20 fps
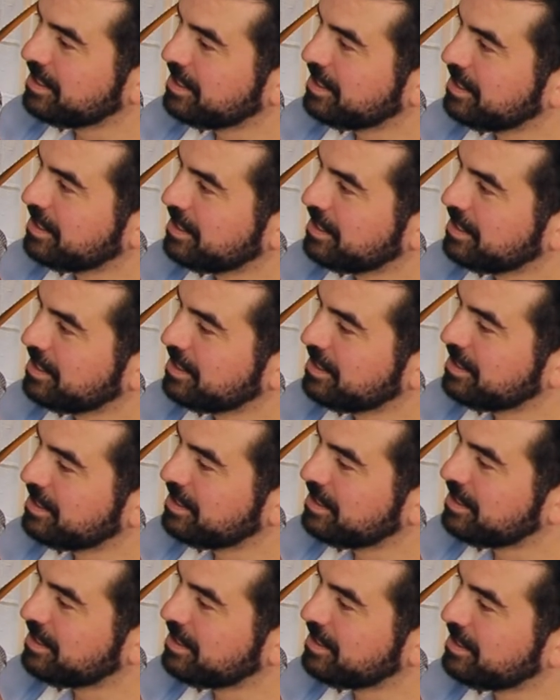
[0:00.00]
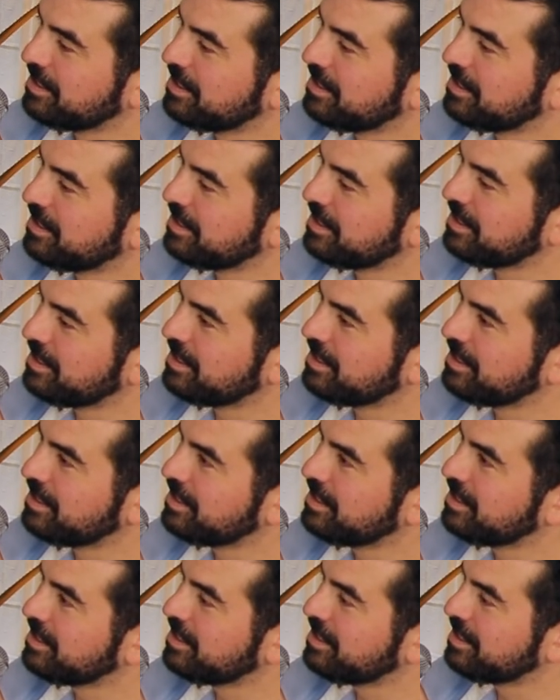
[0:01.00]

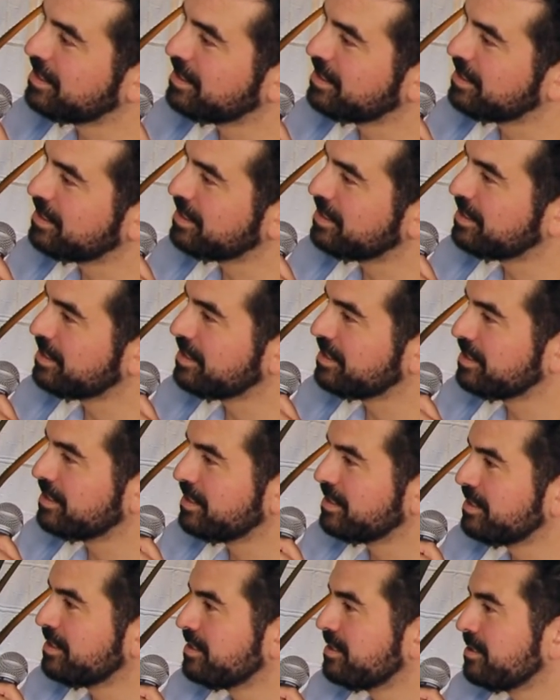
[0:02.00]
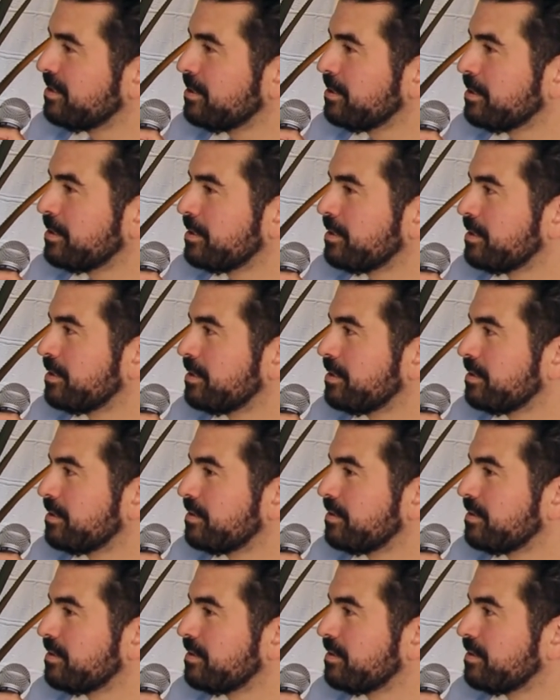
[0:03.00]

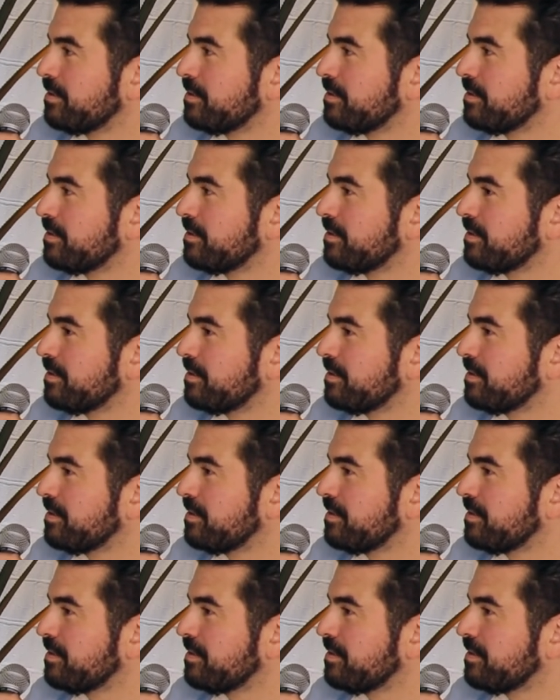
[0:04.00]
This person isn't speaking.